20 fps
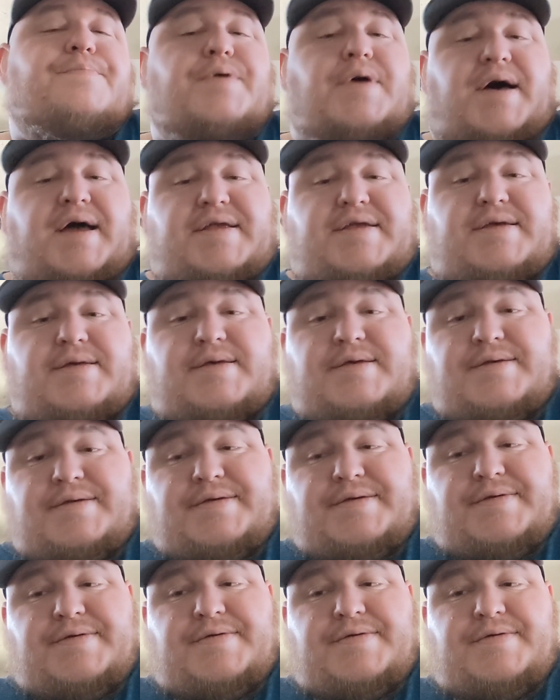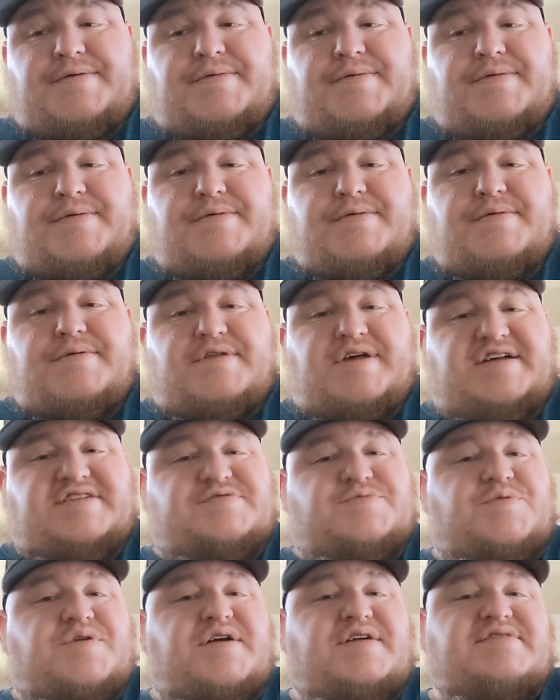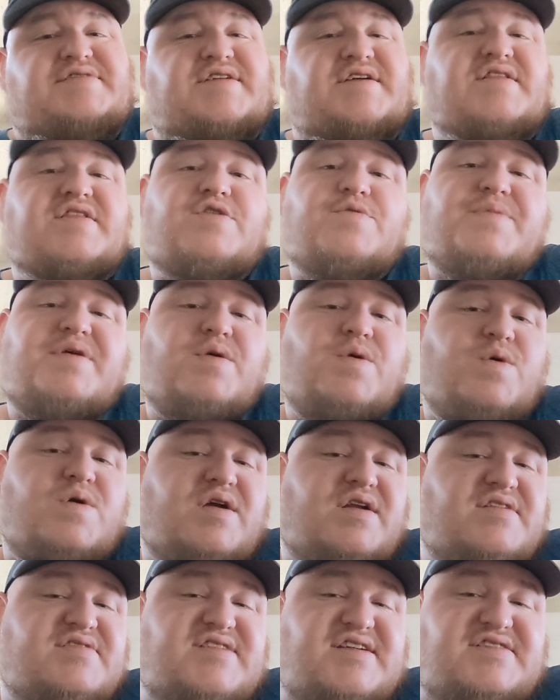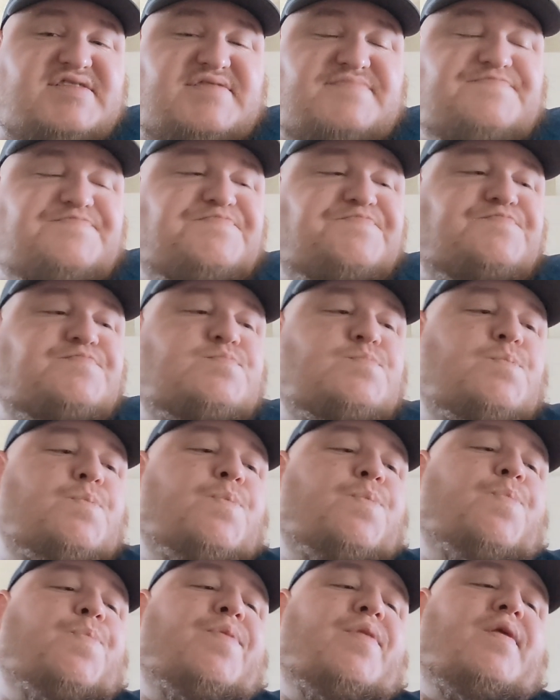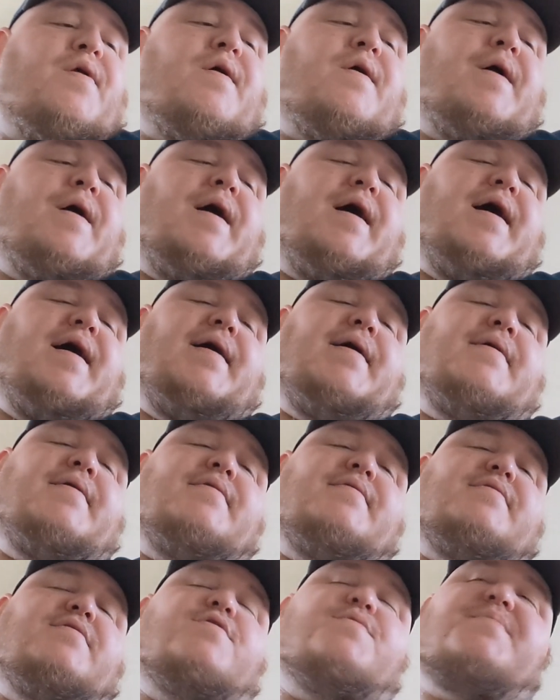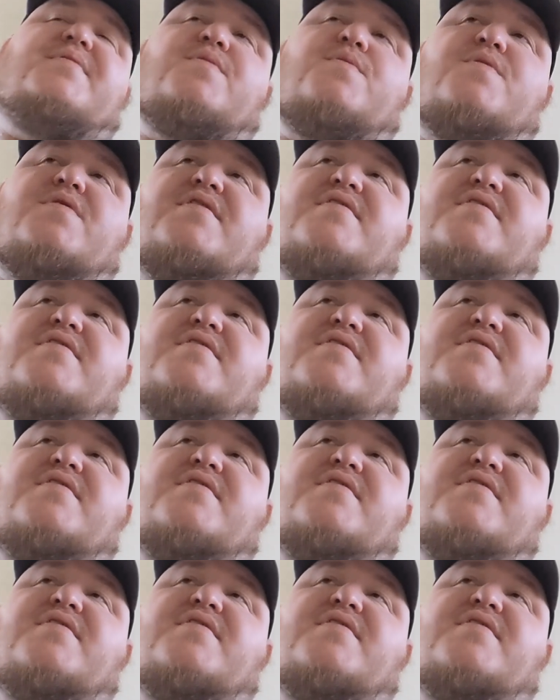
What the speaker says: But that's where I say a little bit of organization. A little bit of